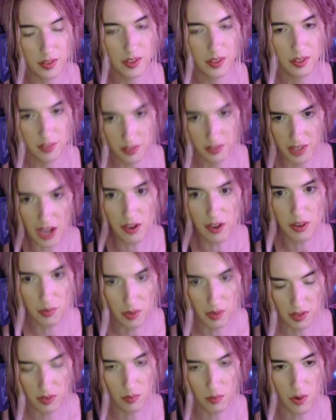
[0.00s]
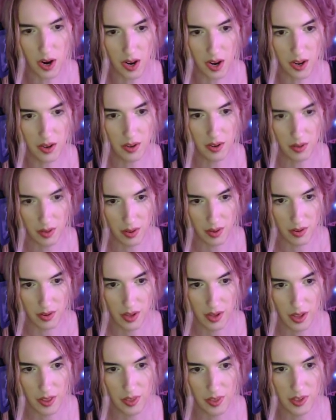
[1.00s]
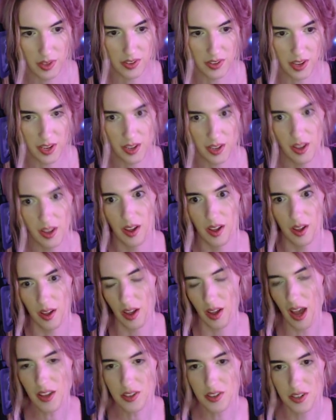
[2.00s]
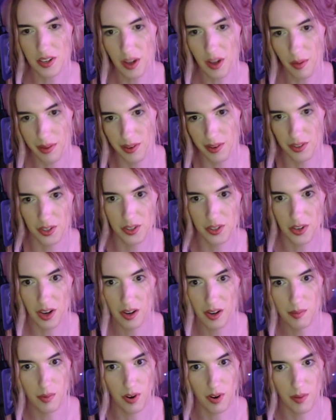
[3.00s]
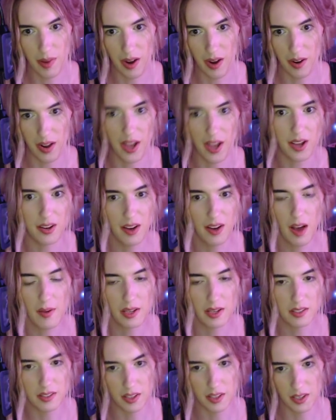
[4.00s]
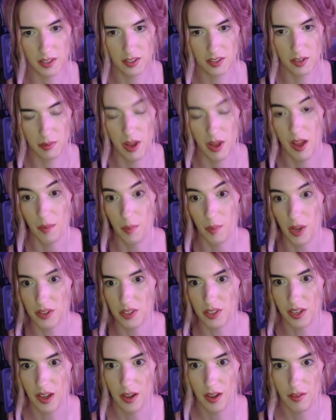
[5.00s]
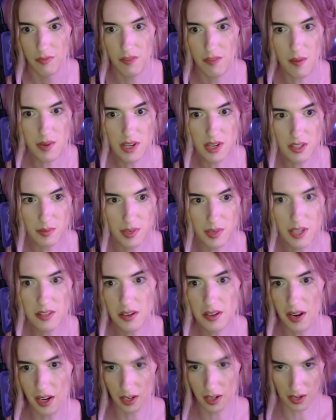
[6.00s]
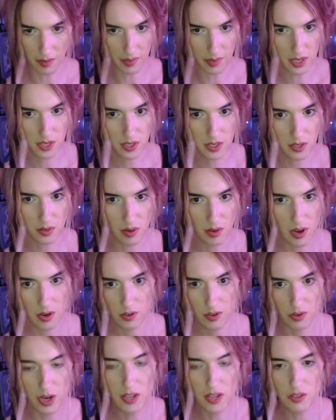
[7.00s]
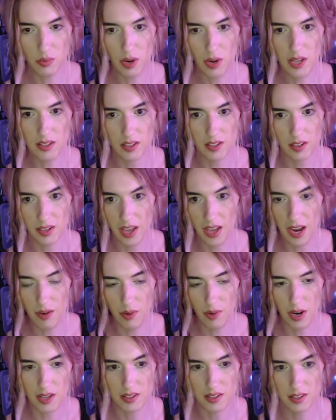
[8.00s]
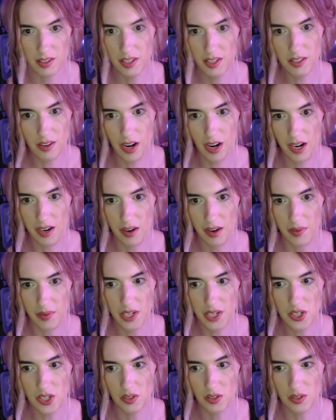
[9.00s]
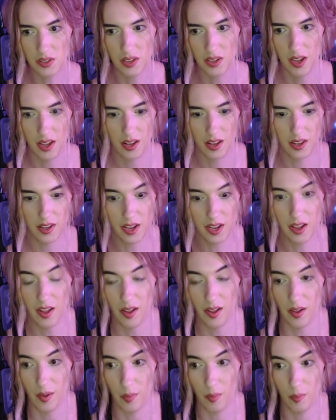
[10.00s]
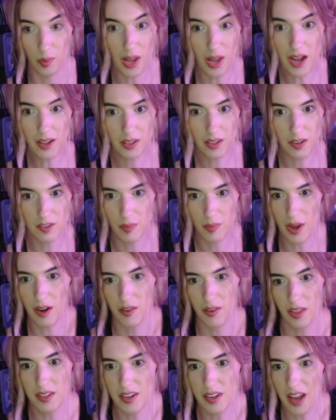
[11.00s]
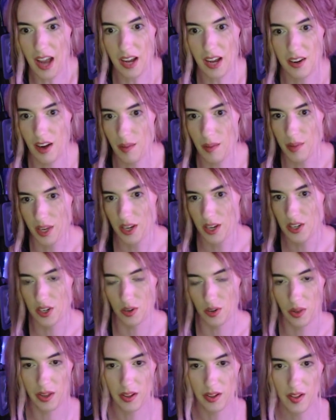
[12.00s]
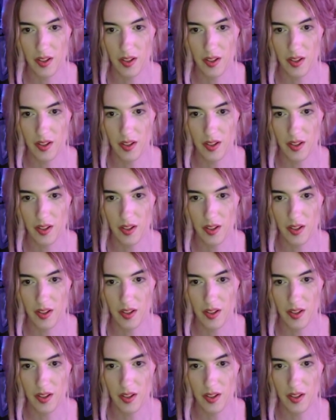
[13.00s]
exactly the reason why this like SJWs should talk more about economics thing is stupid, because like feminism is an economic issue. Trans rights and gay rights, these are economic issues. Like Black Lives Matter, that's an economic issue. Like